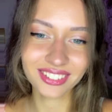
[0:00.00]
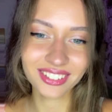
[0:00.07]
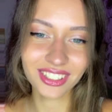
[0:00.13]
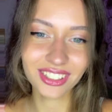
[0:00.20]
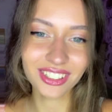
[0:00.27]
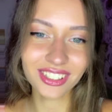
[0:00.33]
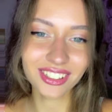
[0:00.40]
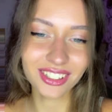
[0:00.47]

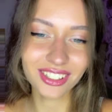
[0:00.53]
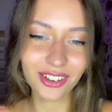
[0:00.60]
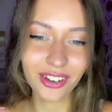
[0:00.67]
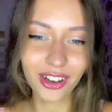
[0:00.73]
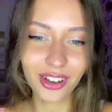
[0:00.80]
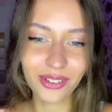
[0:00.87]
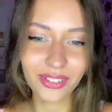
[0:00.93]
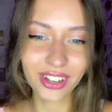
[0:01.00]
You don't know
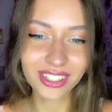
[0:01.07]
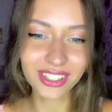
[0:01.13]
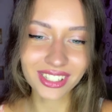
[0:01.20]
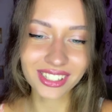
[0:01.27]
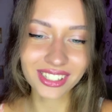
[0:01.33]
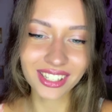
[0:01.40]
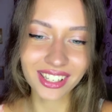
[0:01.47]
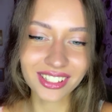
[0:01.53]
how much
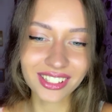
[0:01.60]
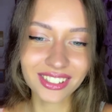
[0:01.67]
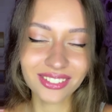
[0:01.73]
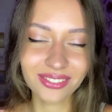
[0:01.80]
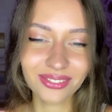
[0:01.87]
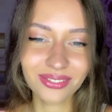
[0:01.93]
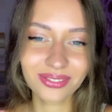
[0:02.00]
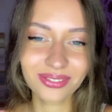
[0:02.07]
I sent
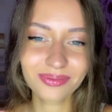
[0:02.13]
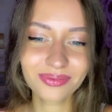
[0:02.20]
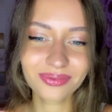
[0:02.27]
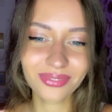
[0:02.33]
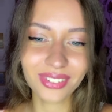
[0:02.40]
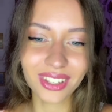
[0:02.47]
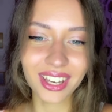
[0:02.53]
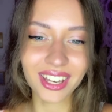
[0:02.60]
in
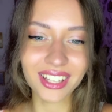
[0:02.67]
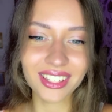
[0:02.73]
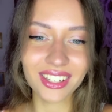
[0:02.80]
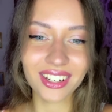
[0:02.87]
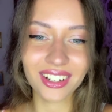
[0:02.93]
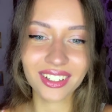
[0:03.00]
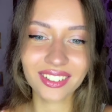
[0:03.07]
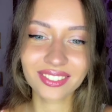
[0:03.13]

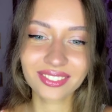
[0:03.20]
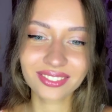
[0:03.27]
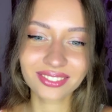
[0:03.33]
Pioneer.